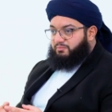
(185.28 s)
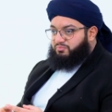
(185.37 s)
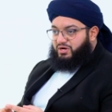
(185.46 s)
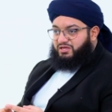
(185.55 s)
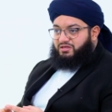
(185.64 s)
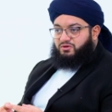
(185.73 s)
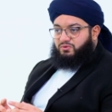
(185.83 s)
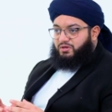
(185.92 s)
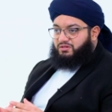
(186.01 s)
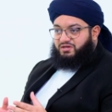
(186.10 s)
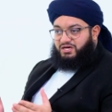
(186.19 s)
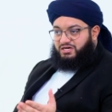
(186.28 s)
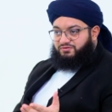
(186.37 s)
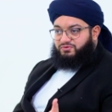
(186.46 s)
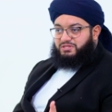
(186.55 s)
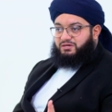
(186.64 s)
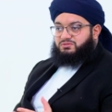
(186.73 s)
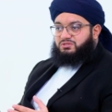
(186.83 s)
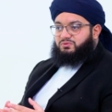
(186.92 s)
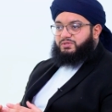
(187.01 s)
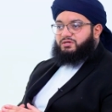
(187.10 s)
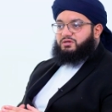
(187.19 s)
breaking your i'tikaf without
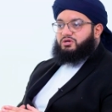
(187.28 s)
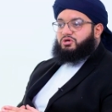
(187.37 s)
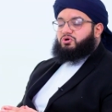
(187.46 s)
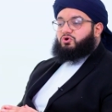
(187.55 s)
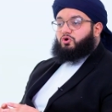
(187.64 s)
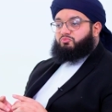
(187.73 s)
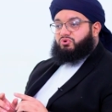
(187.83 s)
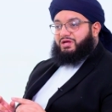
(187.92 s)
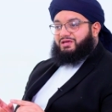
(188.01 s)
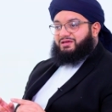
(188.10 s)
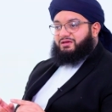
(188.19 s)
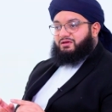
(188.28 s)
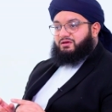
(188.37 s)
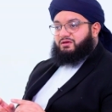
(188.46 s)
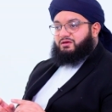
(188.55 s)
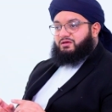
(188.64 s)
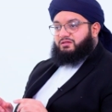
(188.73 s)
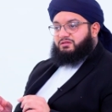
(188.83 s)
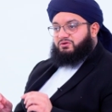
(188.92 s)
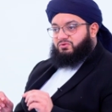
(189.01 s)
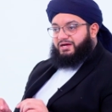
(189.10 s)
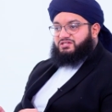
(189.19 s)
knowing or breaking
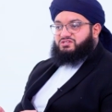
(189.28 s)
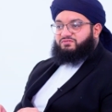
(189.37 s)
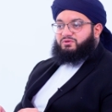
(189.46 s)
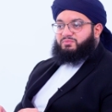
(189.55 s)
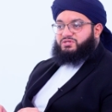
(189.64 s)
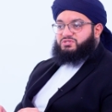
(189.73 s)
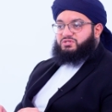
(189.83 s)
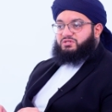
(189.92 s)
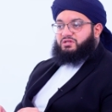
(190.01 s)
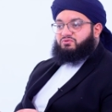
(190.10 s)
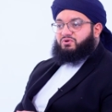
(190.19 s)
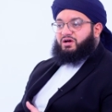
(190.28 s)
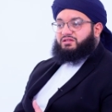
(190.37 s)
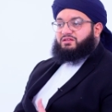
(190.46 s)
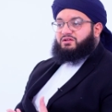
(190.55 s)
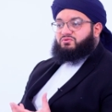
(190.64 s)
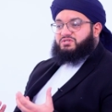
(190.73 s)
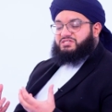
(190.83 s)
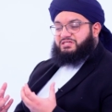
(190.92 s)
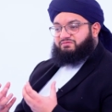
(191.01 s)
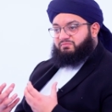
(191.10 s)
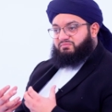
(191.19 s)
the rights of the masjid and rather than
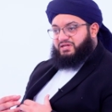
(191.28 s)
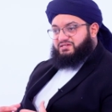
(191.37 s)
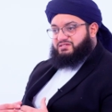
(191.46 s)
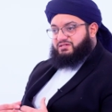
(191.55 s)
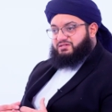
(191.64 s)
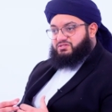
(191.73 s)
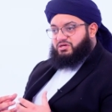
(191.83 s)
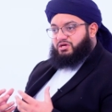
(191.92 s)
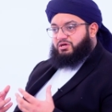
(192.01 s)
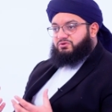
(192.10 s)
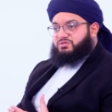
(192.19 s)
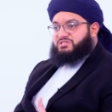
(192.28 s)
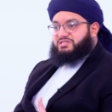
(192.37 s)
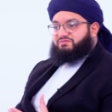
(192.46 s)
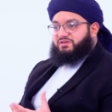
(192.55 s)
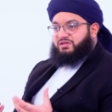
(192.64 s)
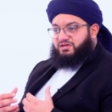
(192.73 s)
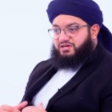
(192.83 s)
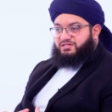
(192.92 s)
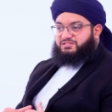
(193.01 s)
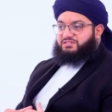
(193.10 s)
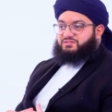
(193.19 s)
receiving blessings, receiving
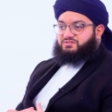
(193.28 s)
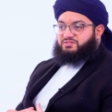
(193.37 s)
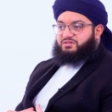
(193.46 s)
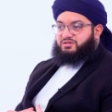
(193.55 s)
curses